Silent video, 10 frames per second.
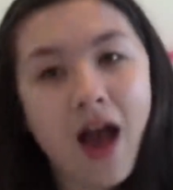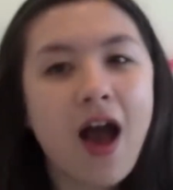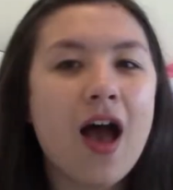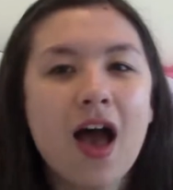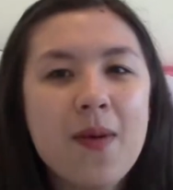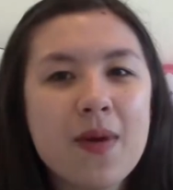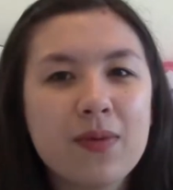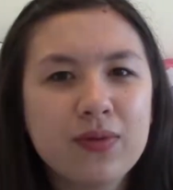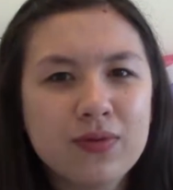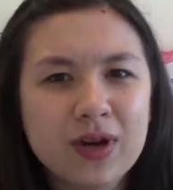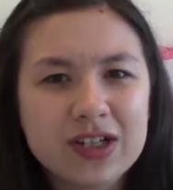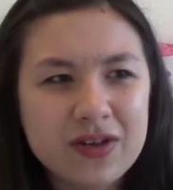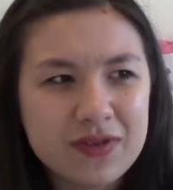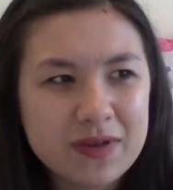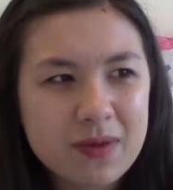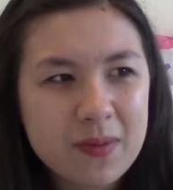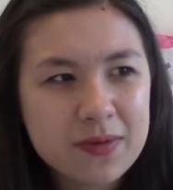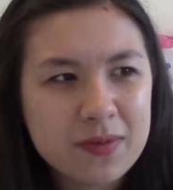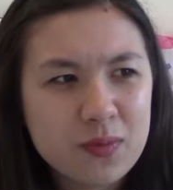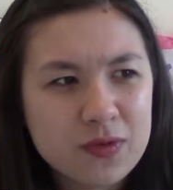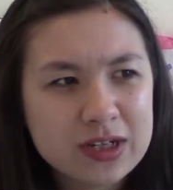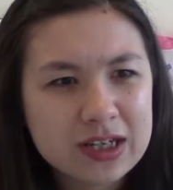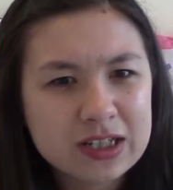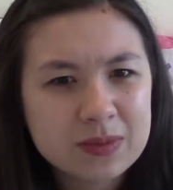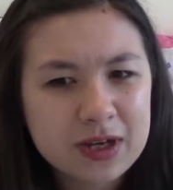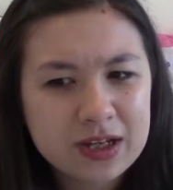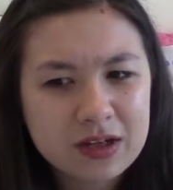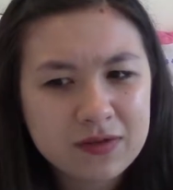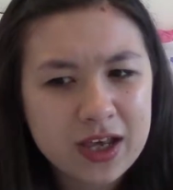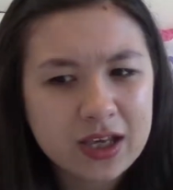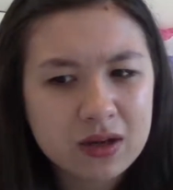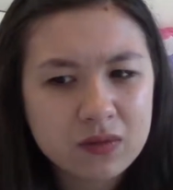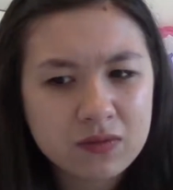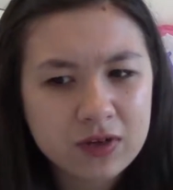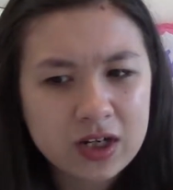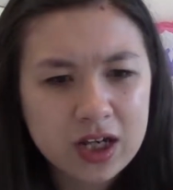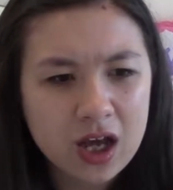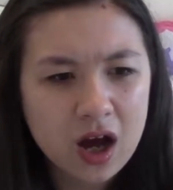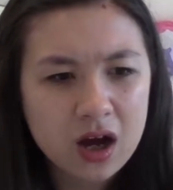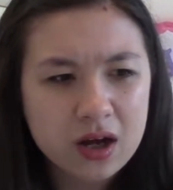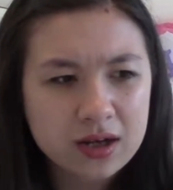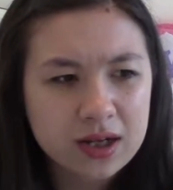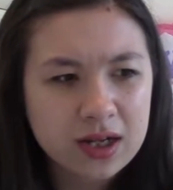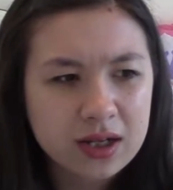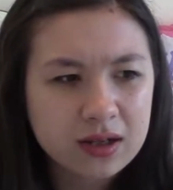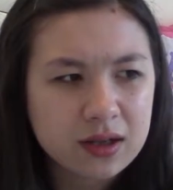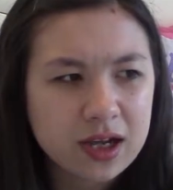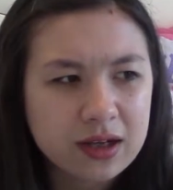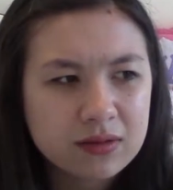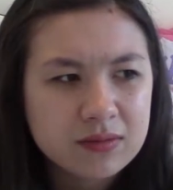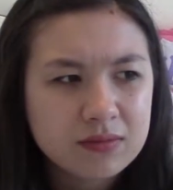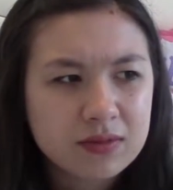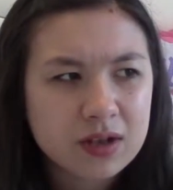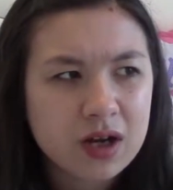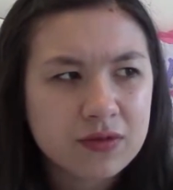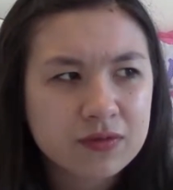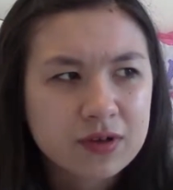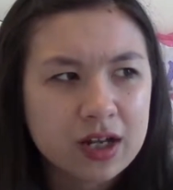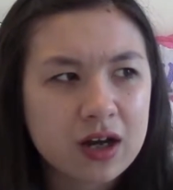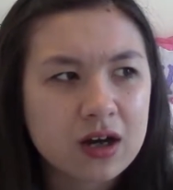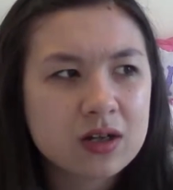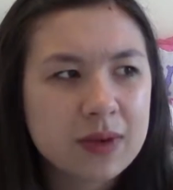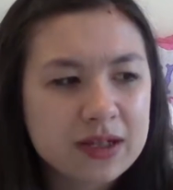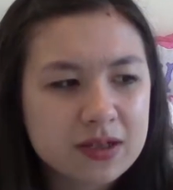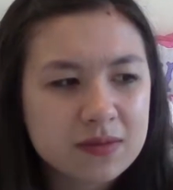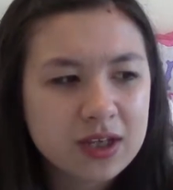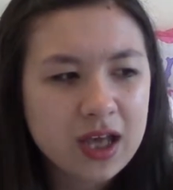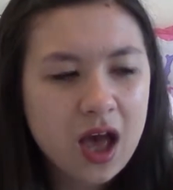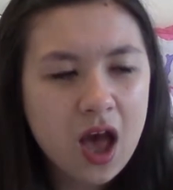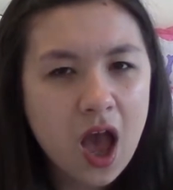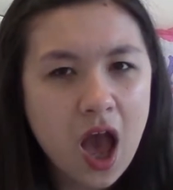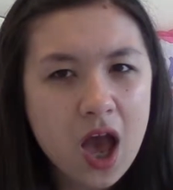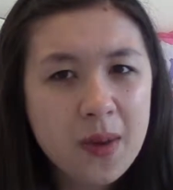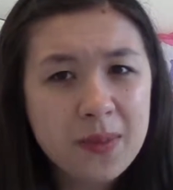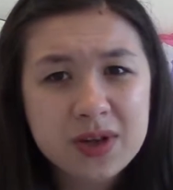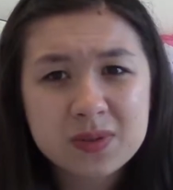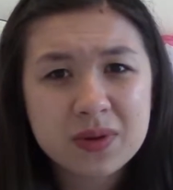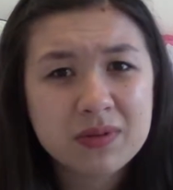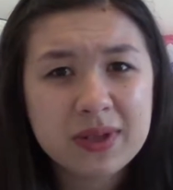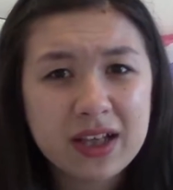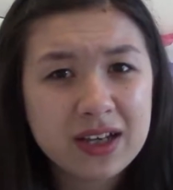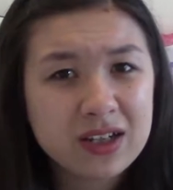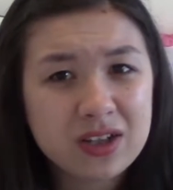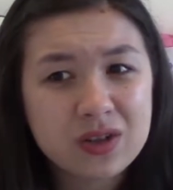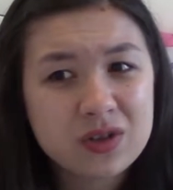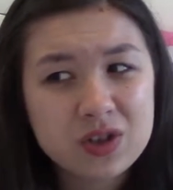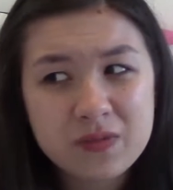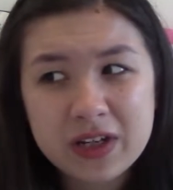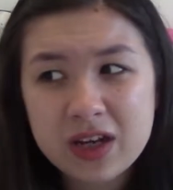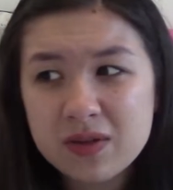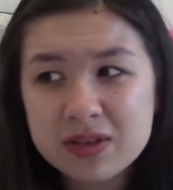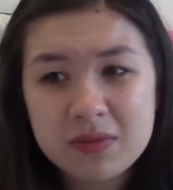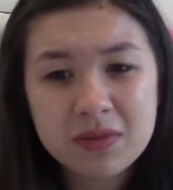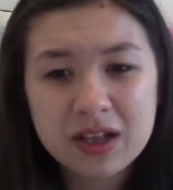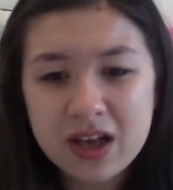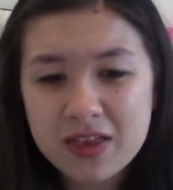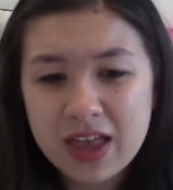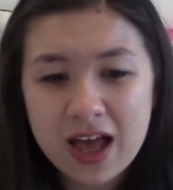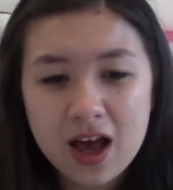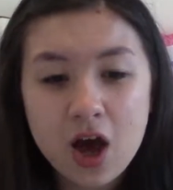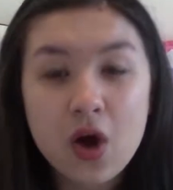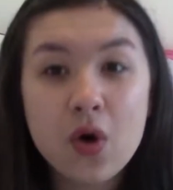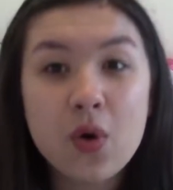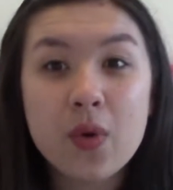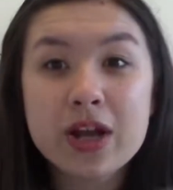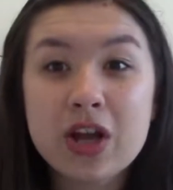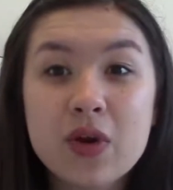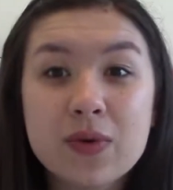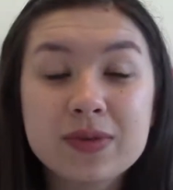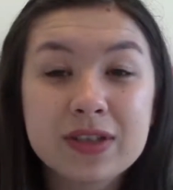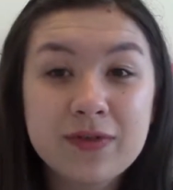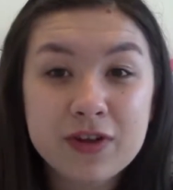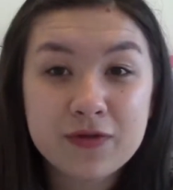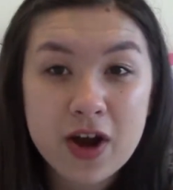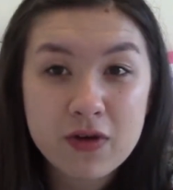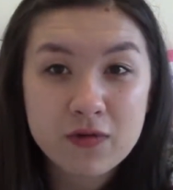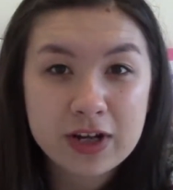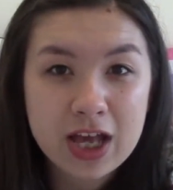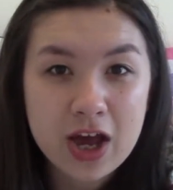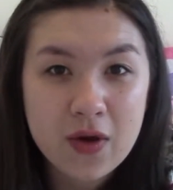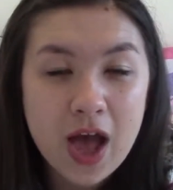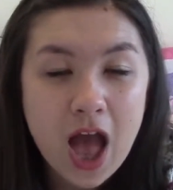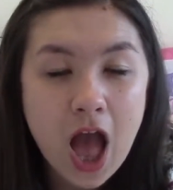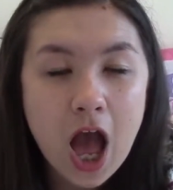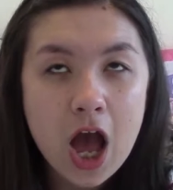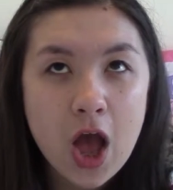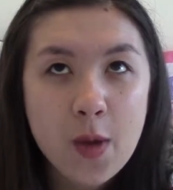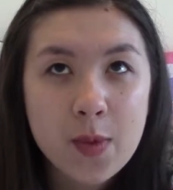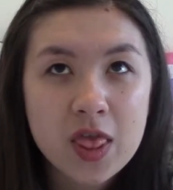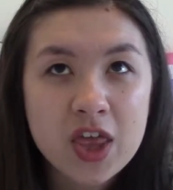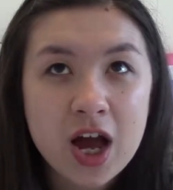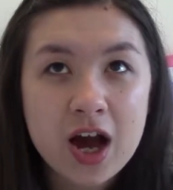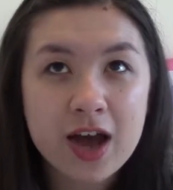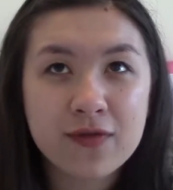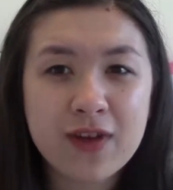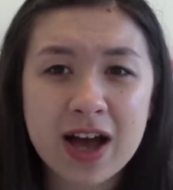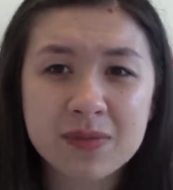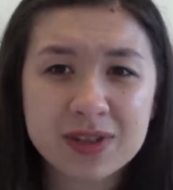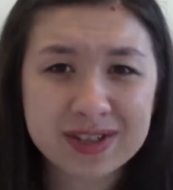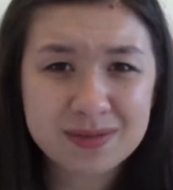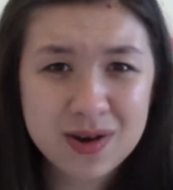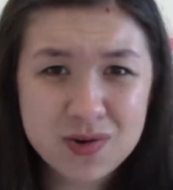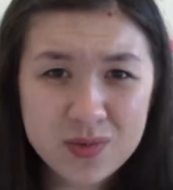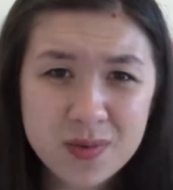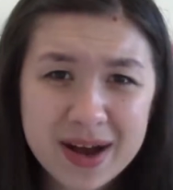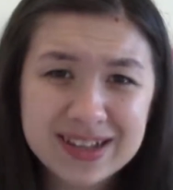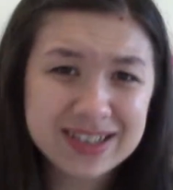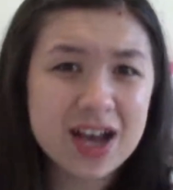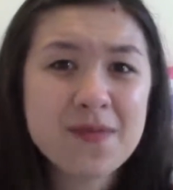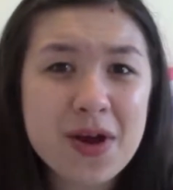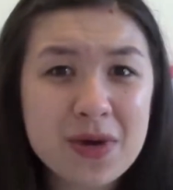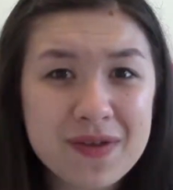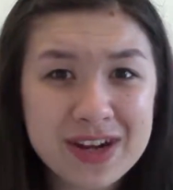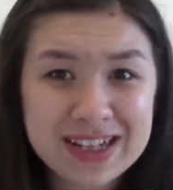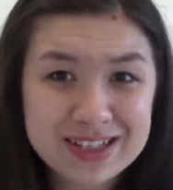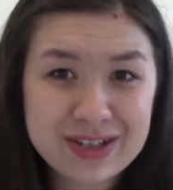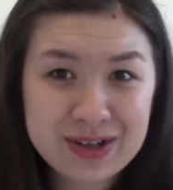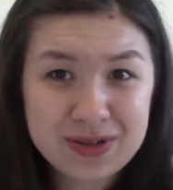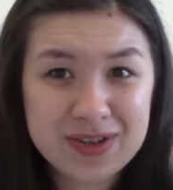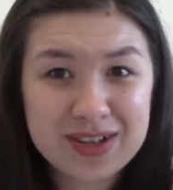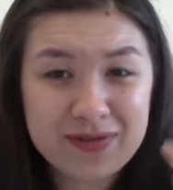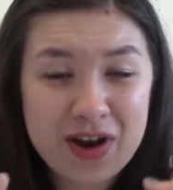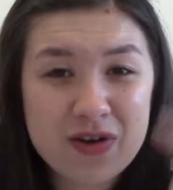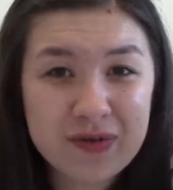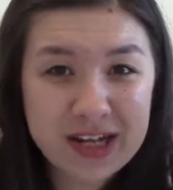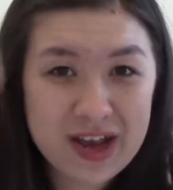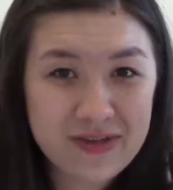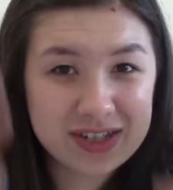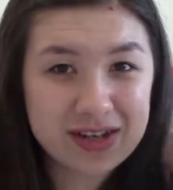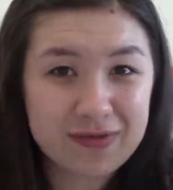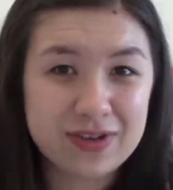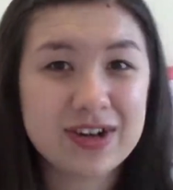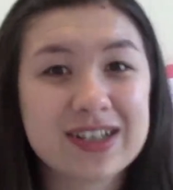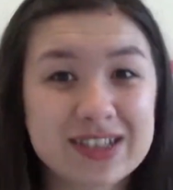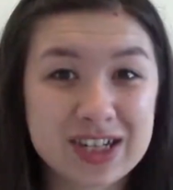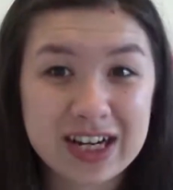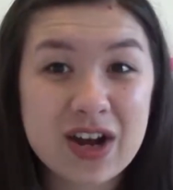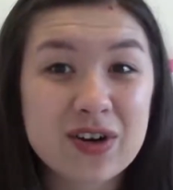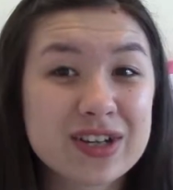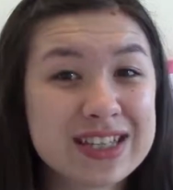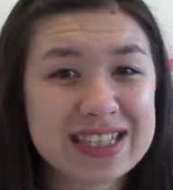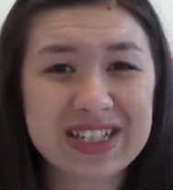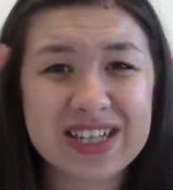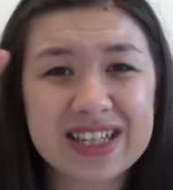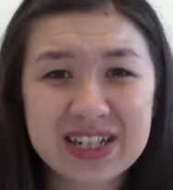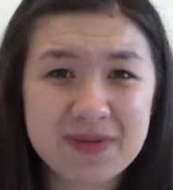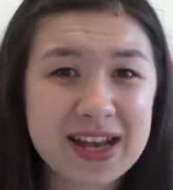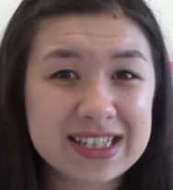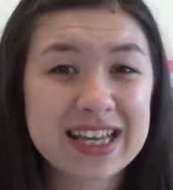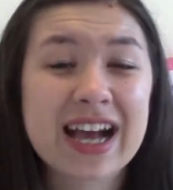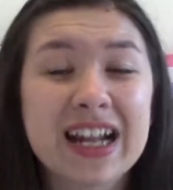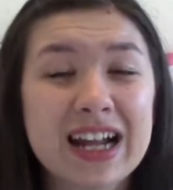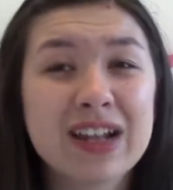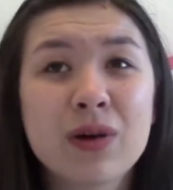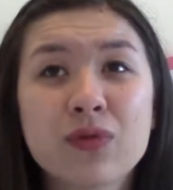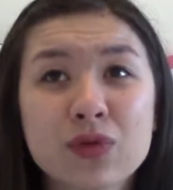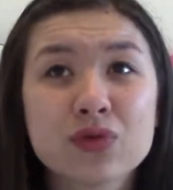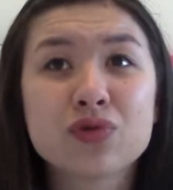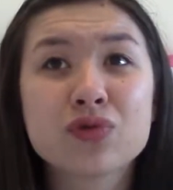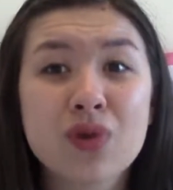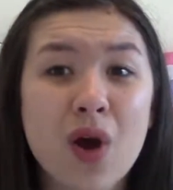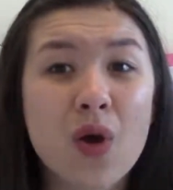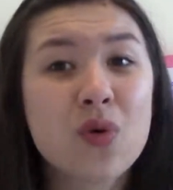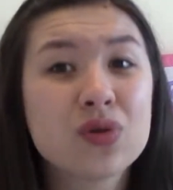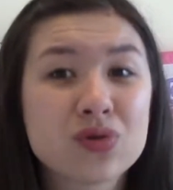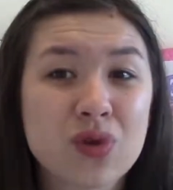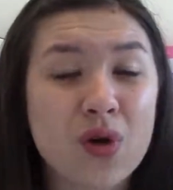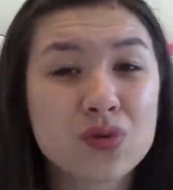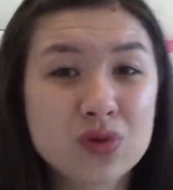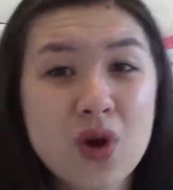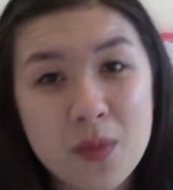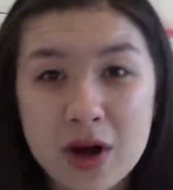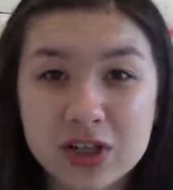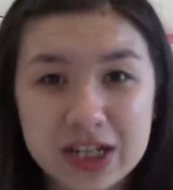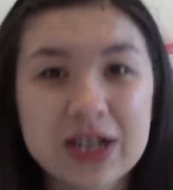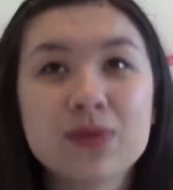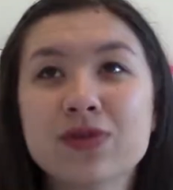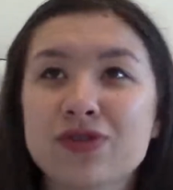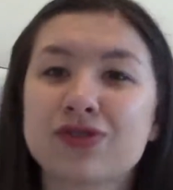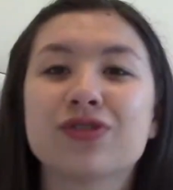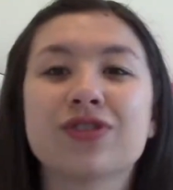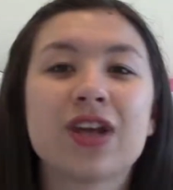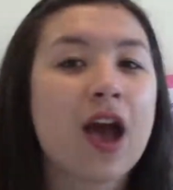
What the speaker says: I don't really remember the last time I kind of like really hardly laughed really hard about something, but it's probably like in a YouTube video or something like that. Oh, I know, it was the viral video that I found because of Michael Warbucks. I will leave a link to the viral video in the top for you guys to check it out because it's just amazing and I laughed so much. It was just